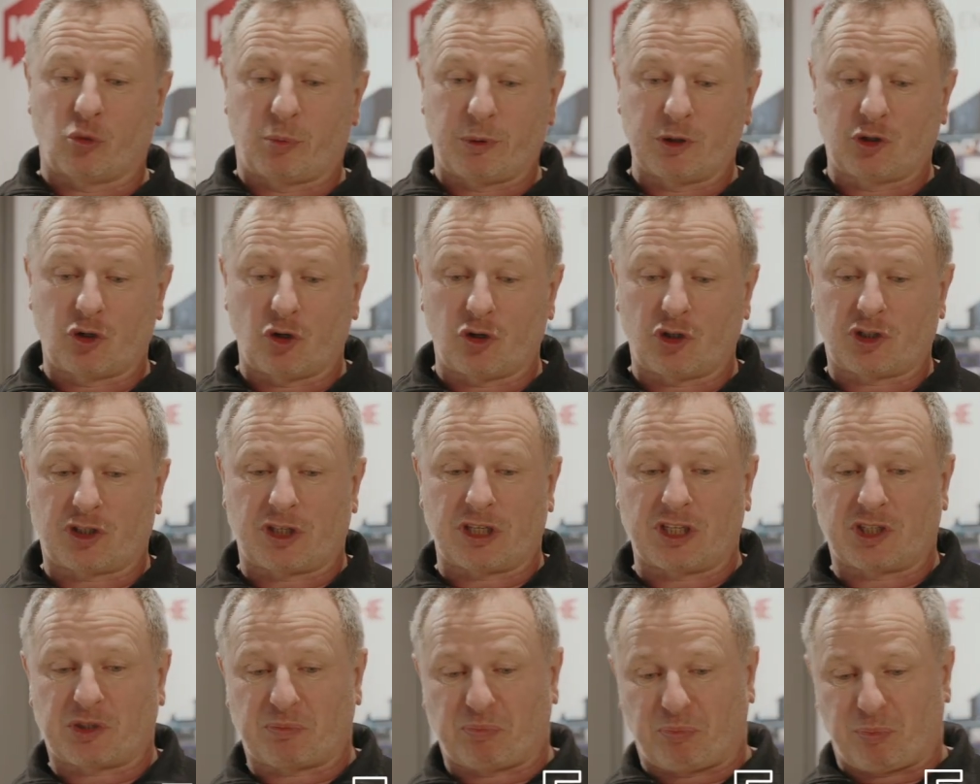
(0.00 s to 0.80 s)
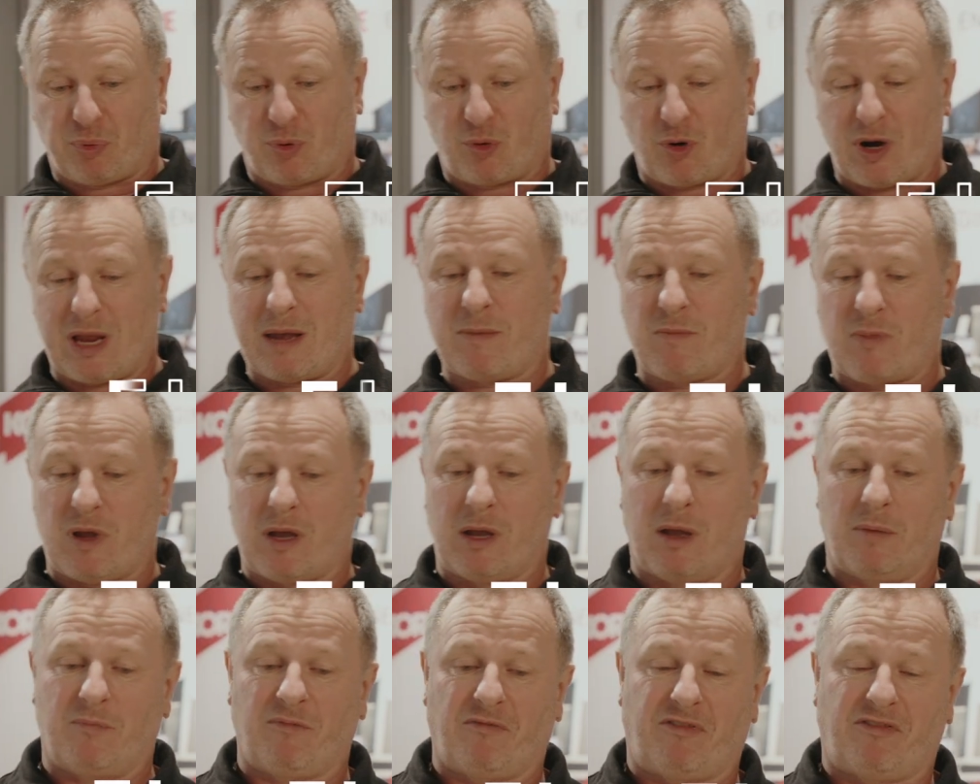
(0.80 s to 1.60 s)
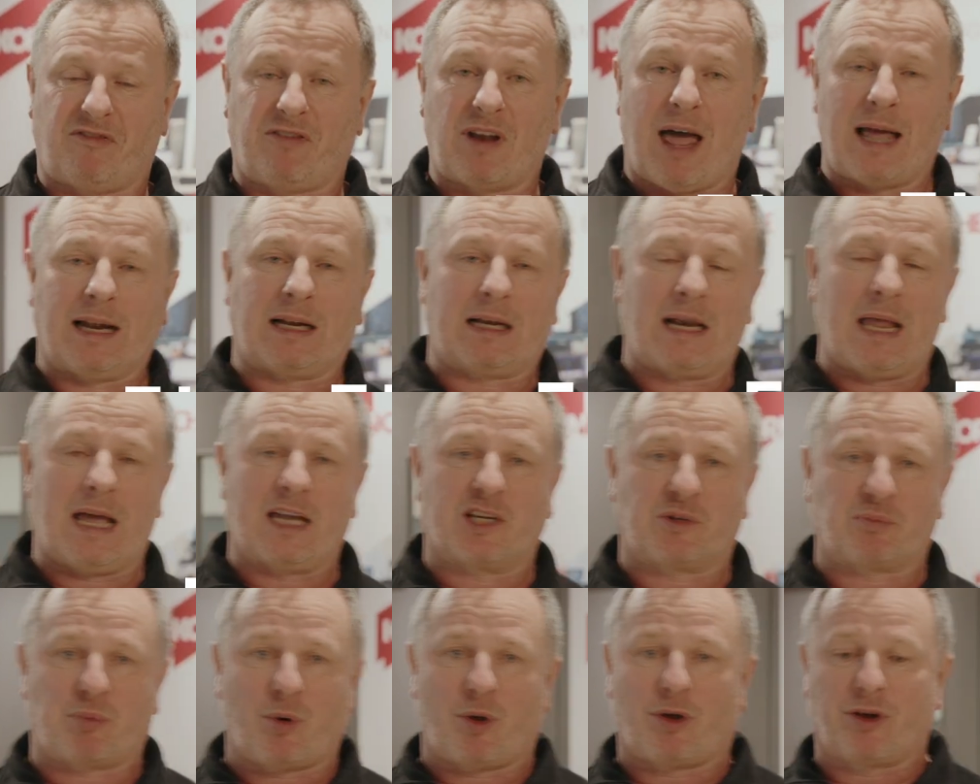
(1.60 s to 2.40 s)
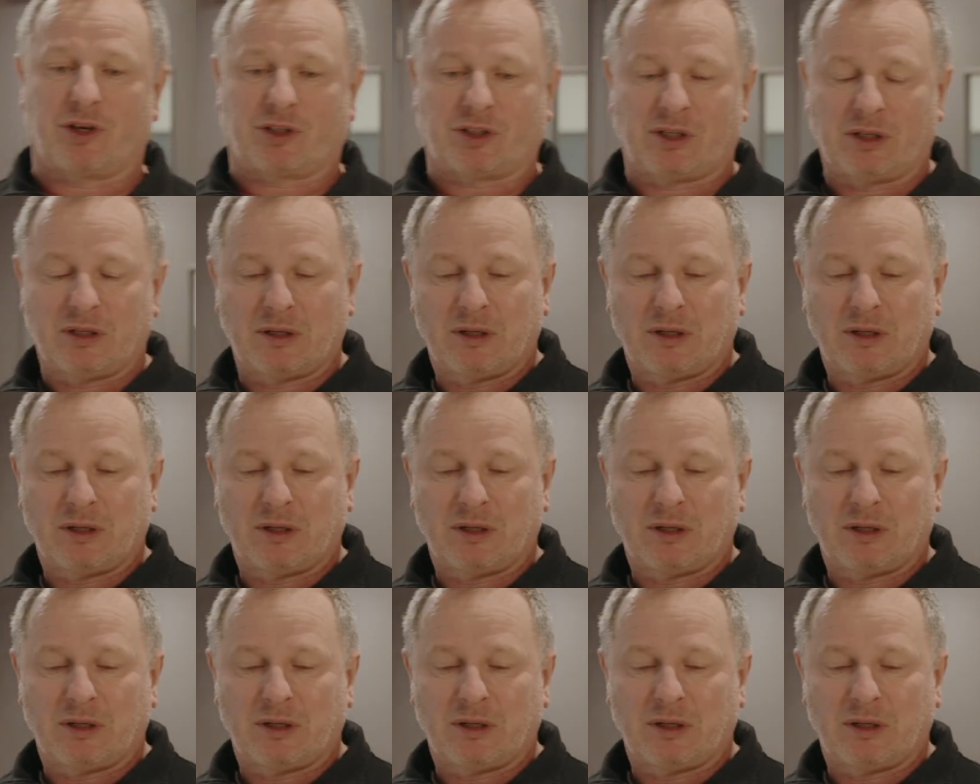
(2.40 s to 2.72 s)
produce this premium flat glass product.